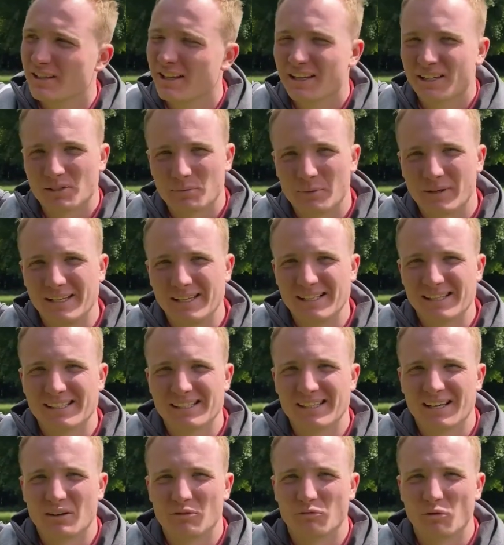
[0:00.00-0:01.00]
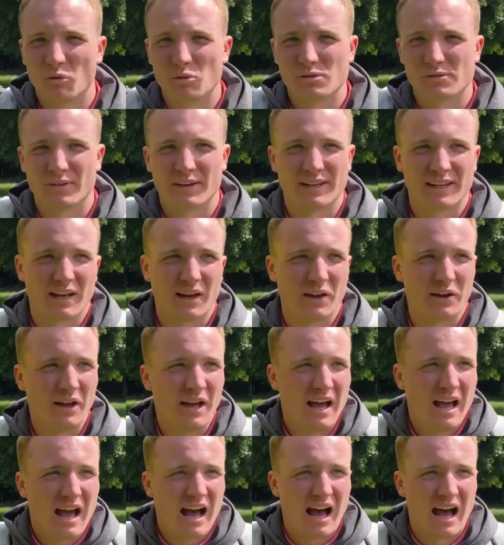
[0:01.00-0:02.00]
this week's rules video.
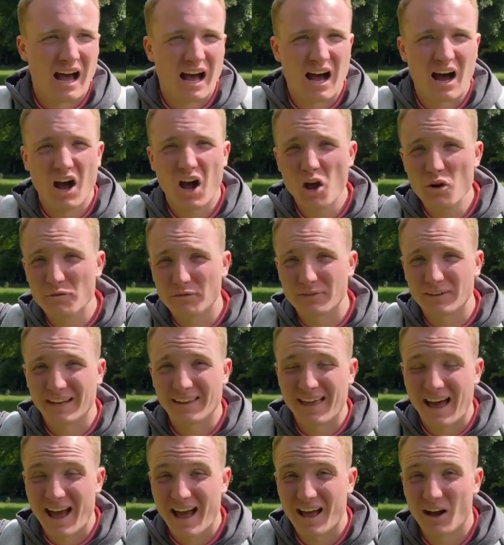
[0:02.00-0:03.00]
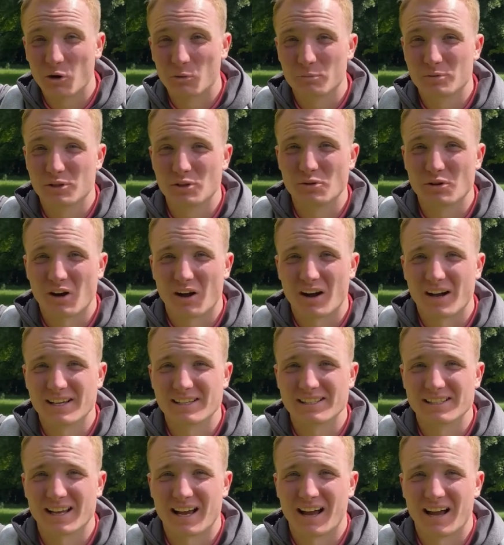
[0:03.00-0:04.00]
Hopefully that helps you
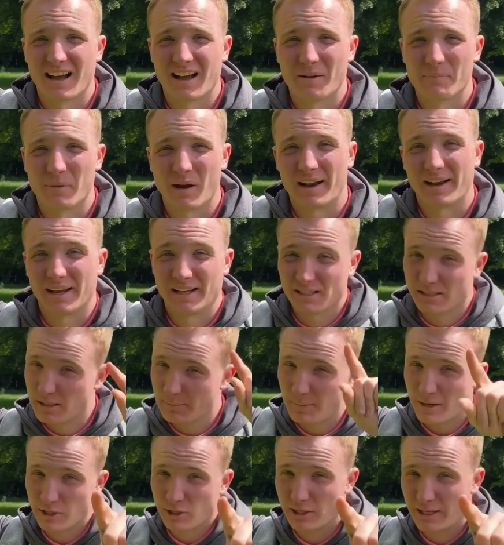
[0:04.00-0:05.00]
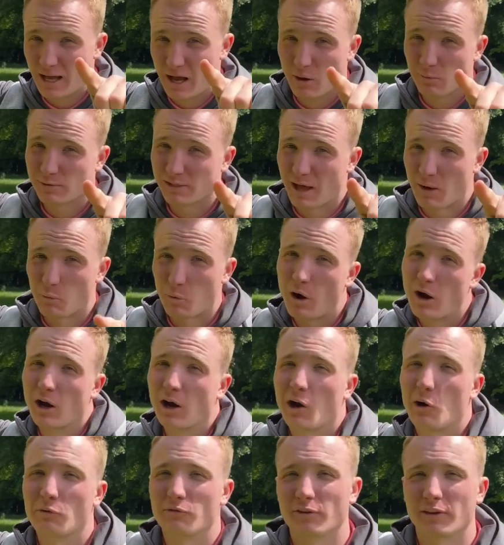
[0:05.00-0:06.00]
guys, and it especially helps that one
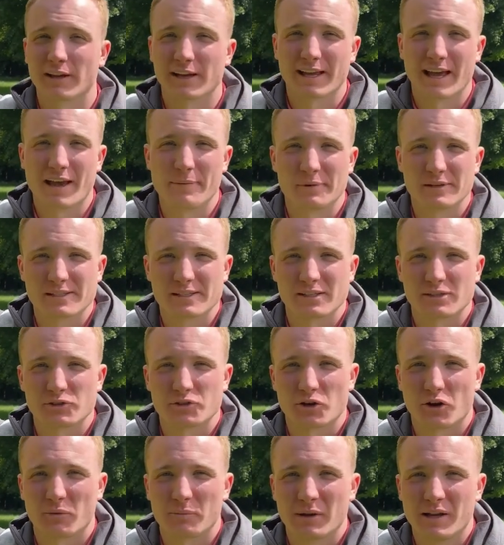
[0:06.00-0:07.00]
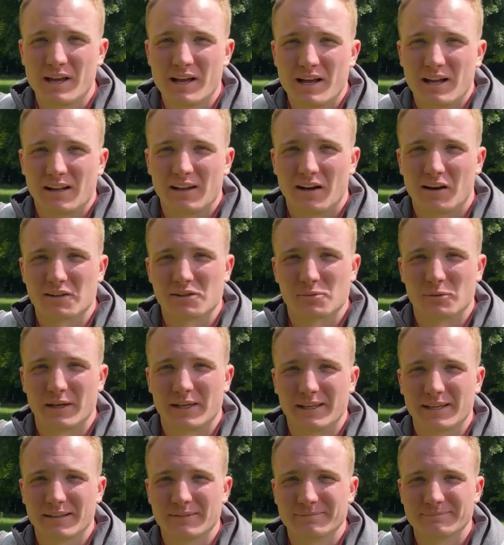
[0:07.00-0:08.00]
golfer that came into the shop last
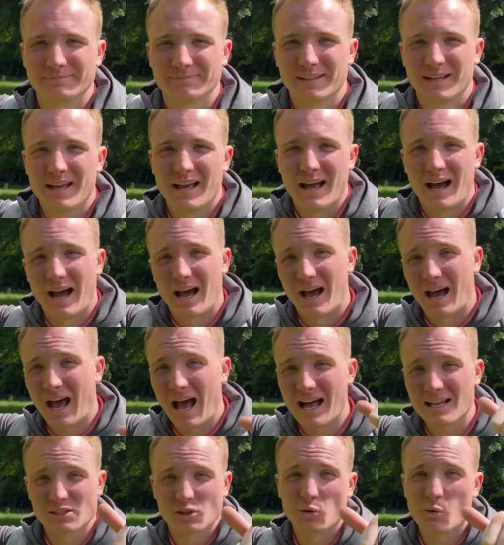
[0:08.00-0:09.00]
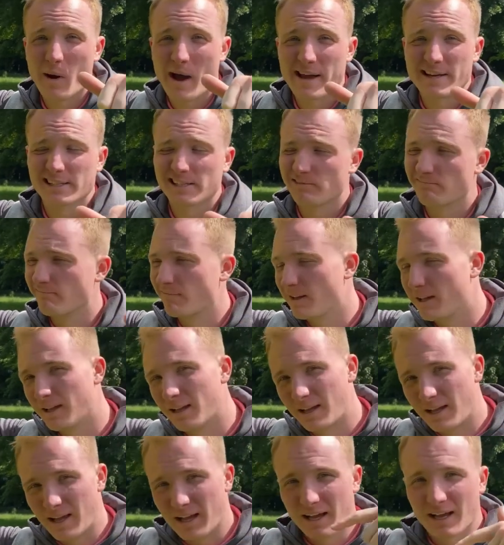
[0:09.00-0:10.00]
week. As always,
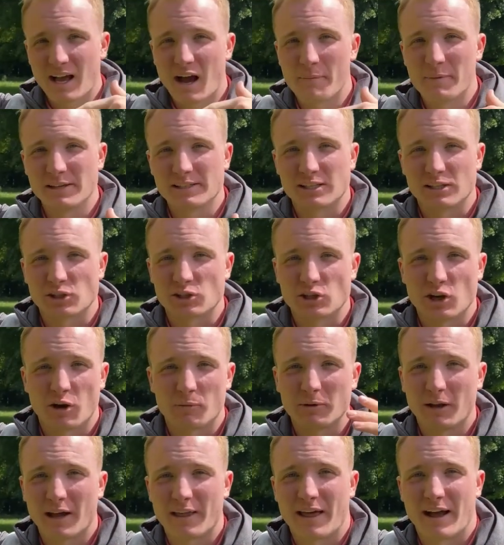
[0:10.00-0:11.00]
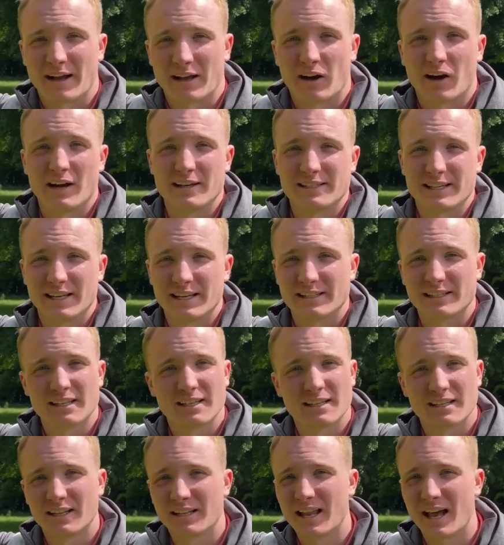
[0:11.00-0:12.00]
come into the shop like that guy did.
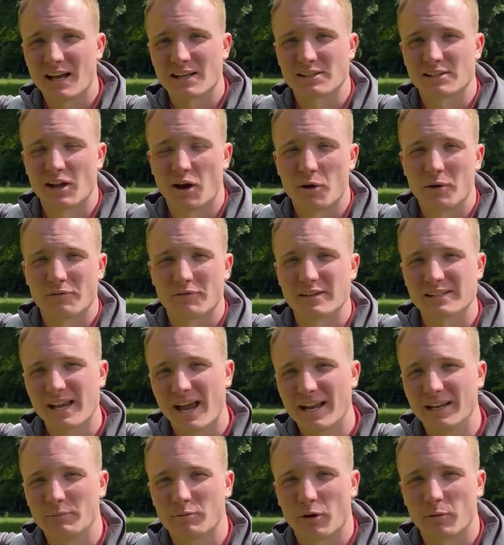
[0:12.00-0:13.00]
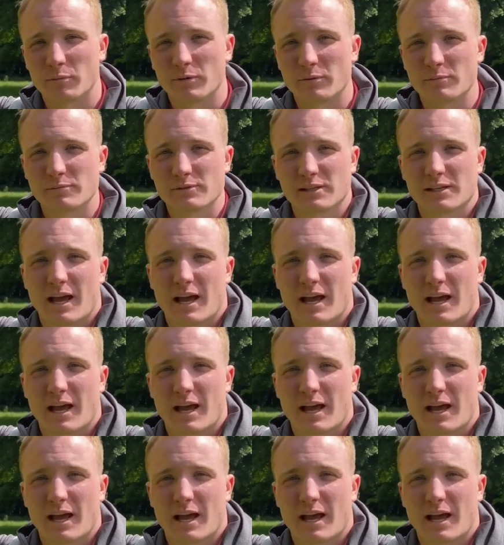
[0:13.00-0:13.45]
Let us know if there's any problems